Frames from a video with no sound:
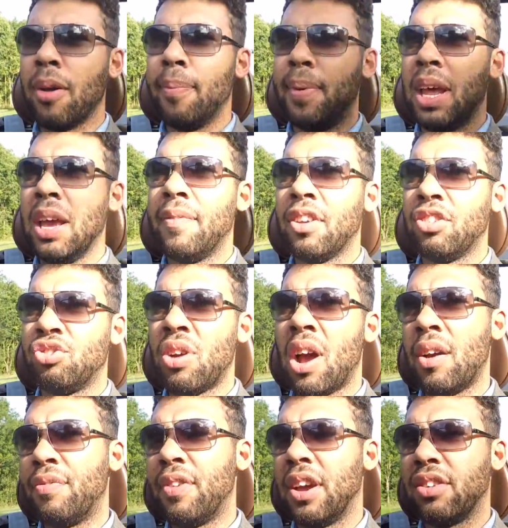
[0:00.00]
I believe there's
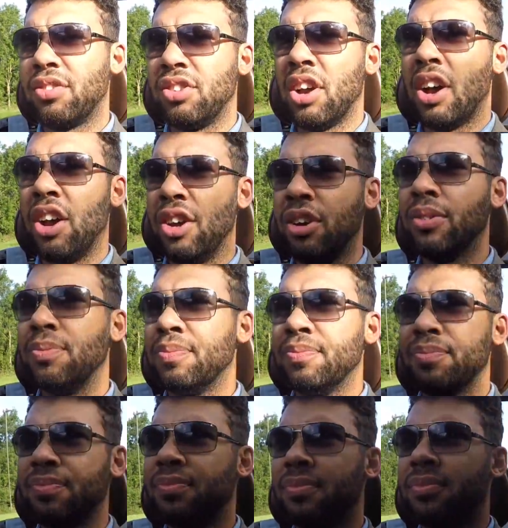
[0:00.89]
traffic, so
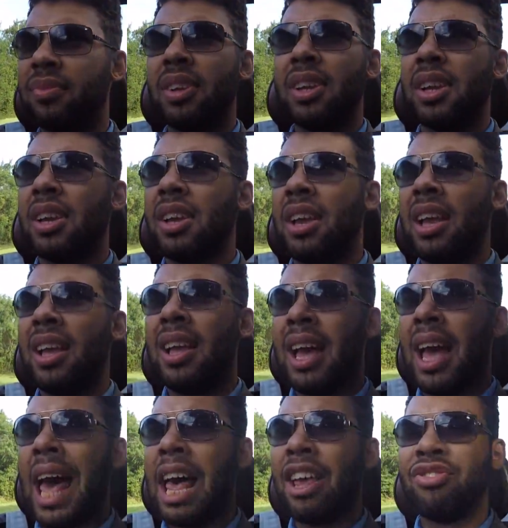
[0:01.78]

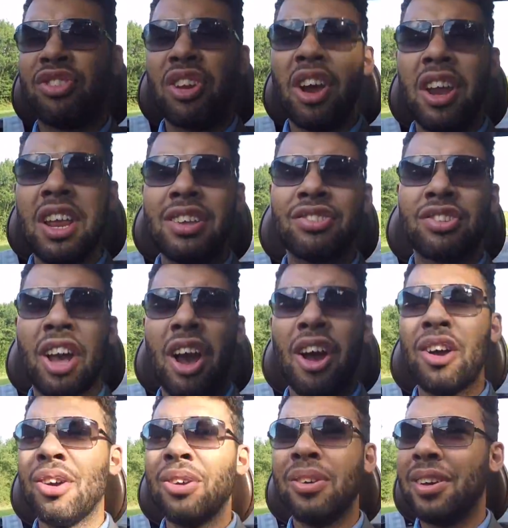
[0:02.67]
as journeys
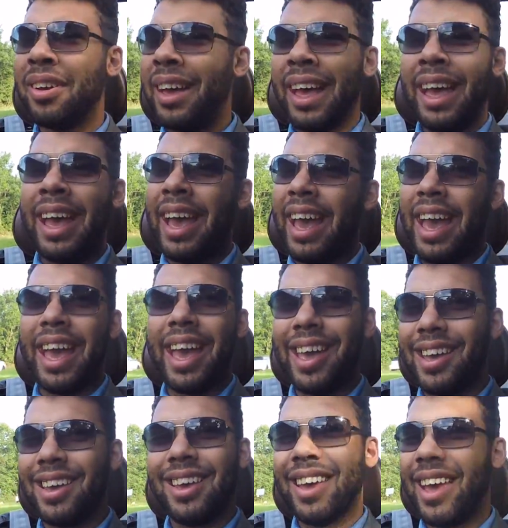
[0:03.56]
go,
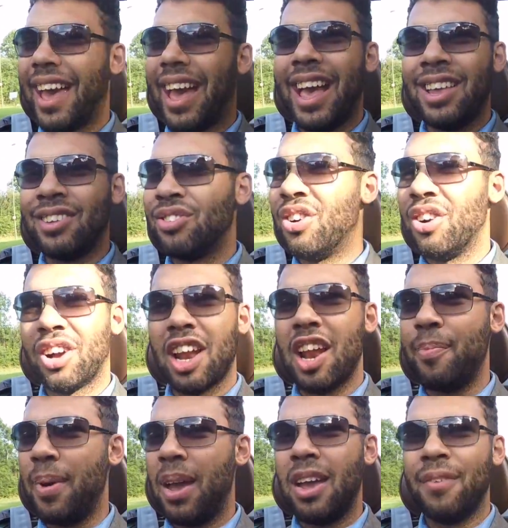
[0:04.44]
it's not going
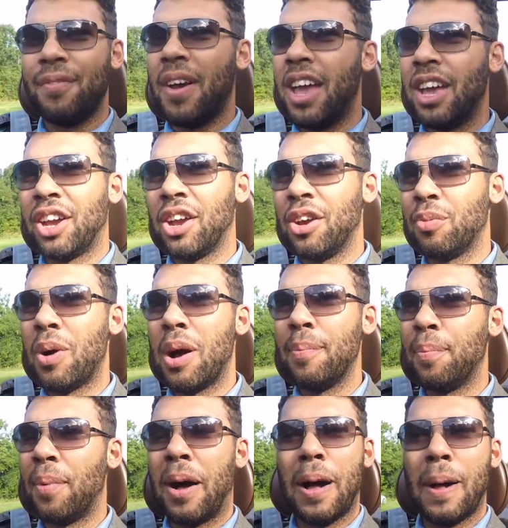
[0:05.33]
to be a very good
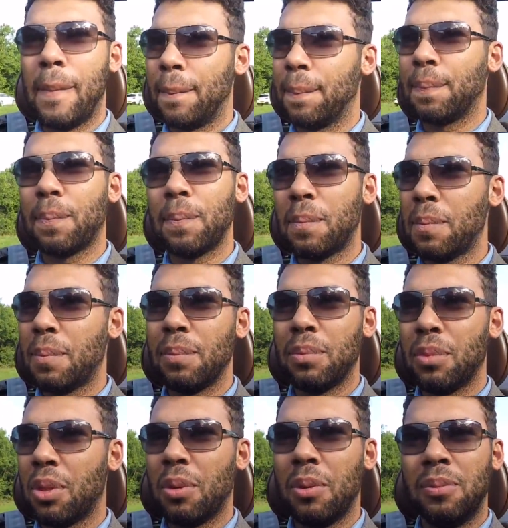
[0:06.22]
one, but
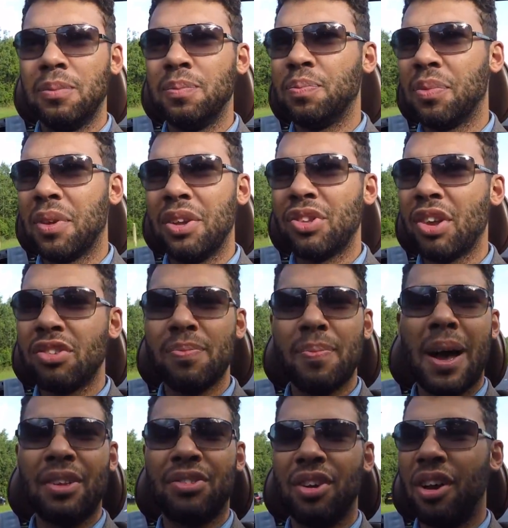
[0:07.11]
it doesn't
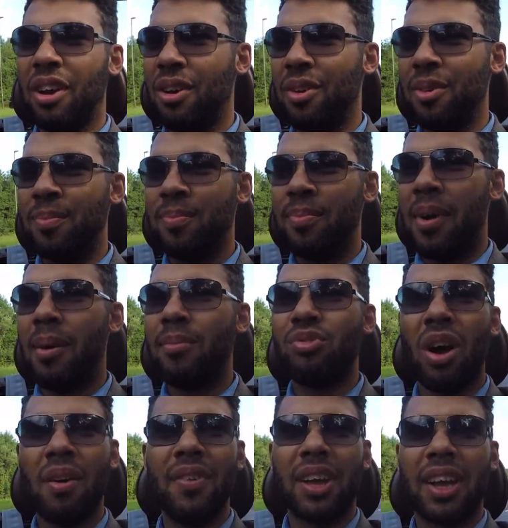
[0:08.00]
matter. I'm
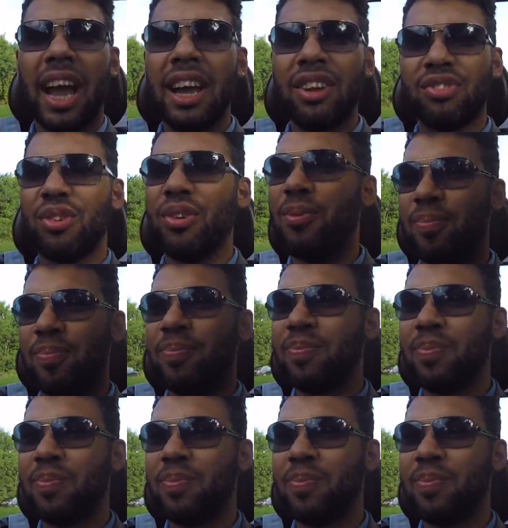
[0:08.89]
driving a Caterham.